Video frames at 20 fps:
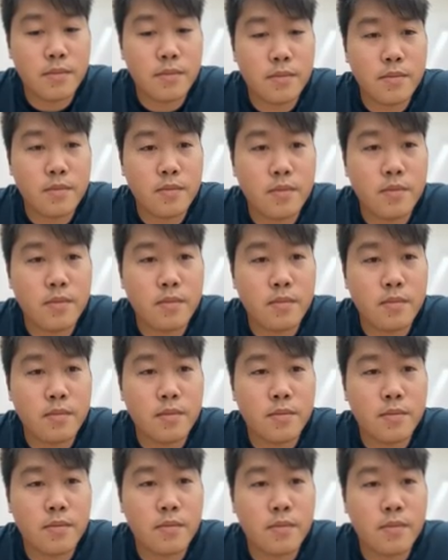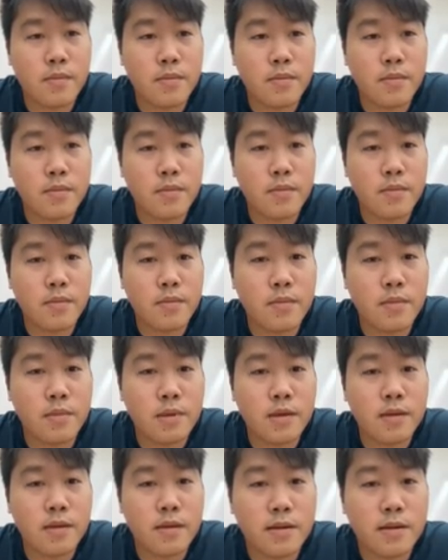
(silence)